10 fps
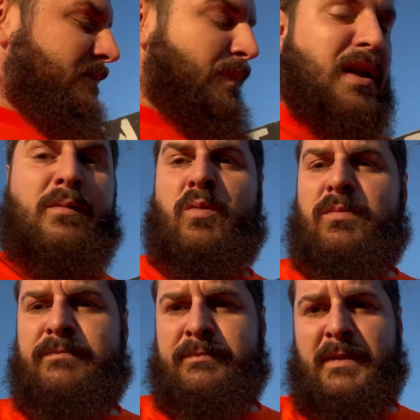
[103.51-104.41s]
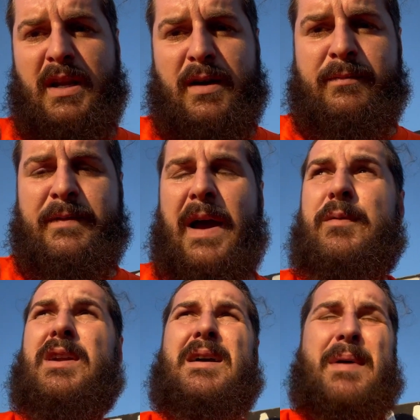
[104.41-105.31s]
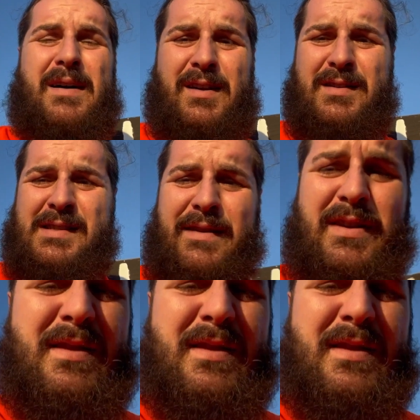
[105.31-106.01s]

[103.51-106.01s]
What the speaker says: But, you know, if I would have come out here at 7 in the